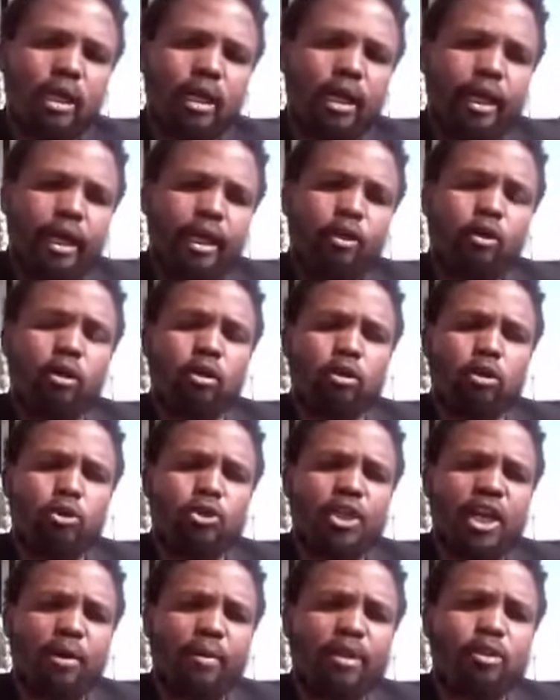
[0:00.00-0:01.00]
In
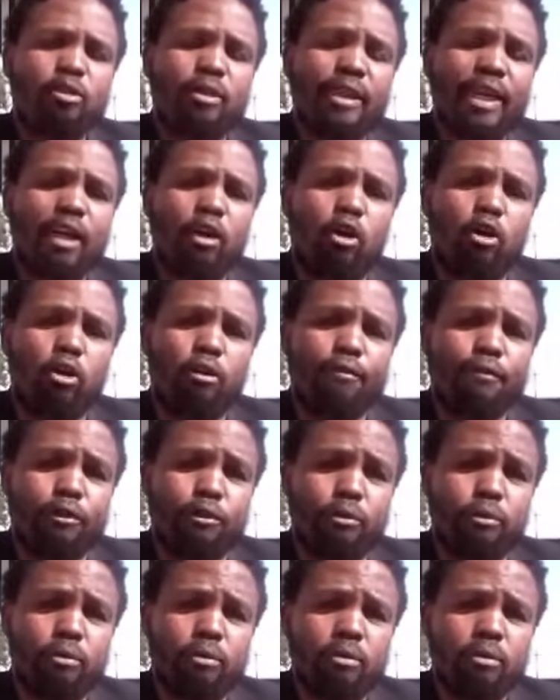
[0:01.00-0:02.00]
conclusion, I want to thank all of
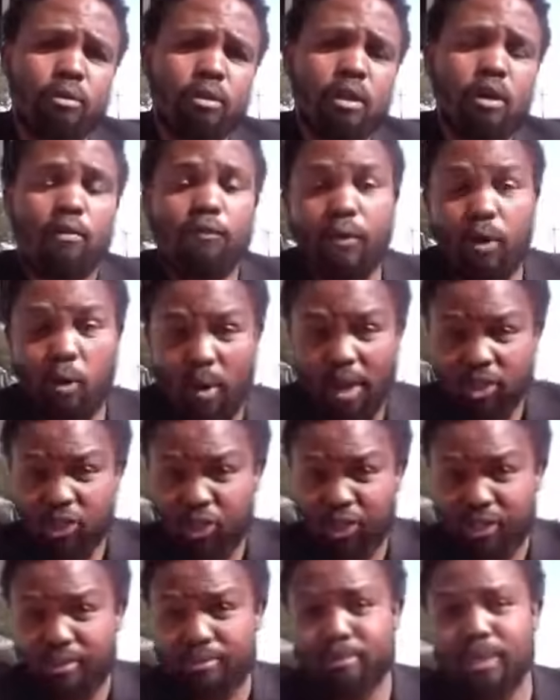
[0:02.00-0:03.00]
you for
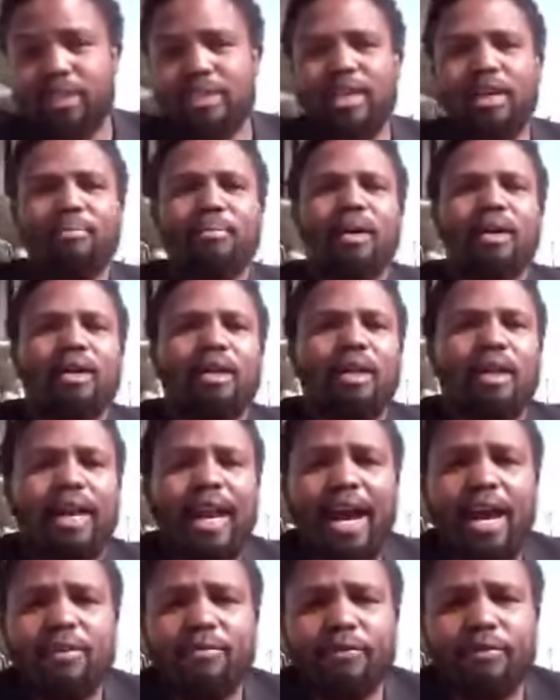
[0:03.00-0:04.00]
watching Mngxitama
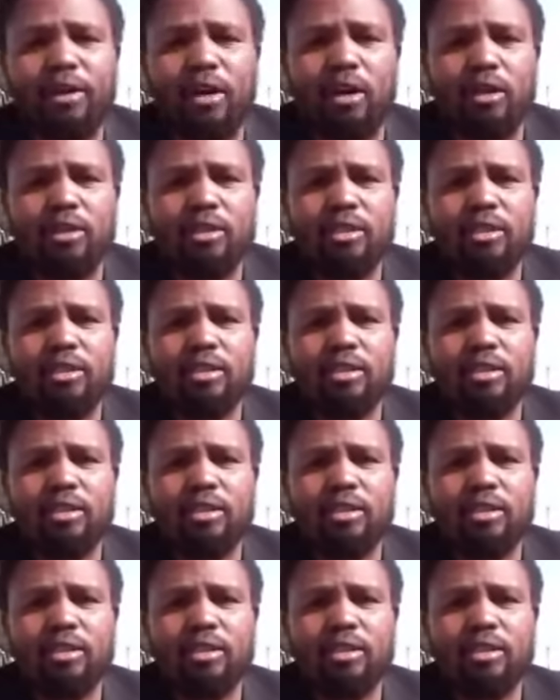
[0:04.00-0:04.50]
live on